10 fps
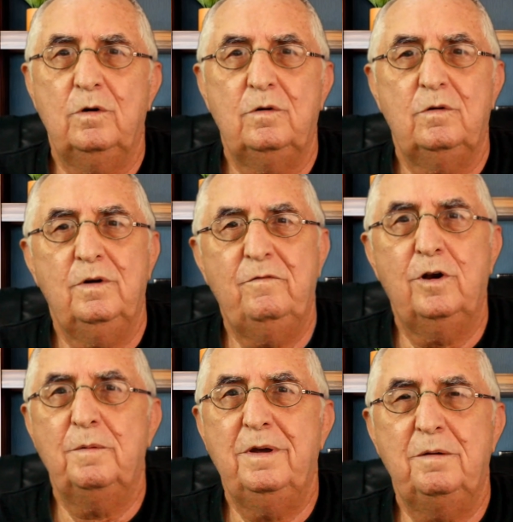we've
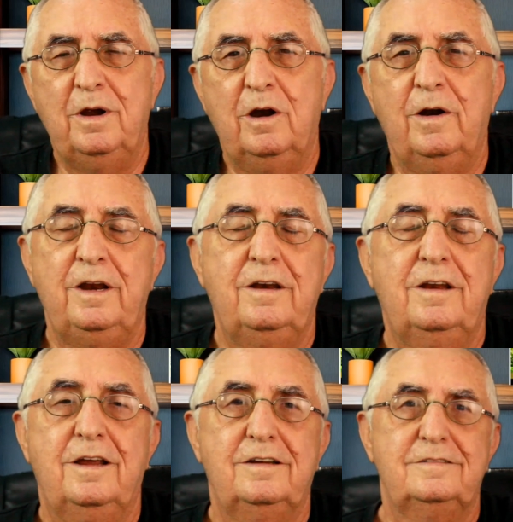only been
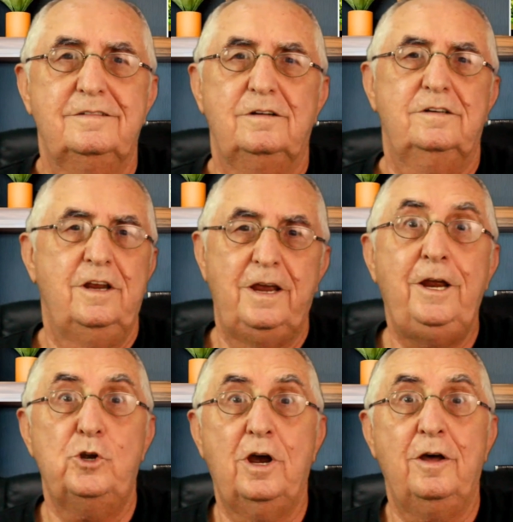married to
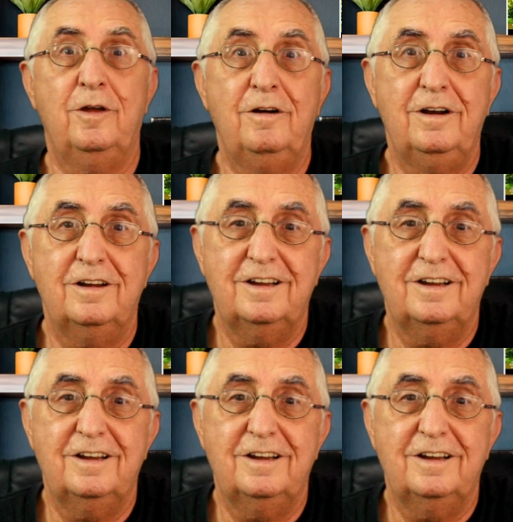each other.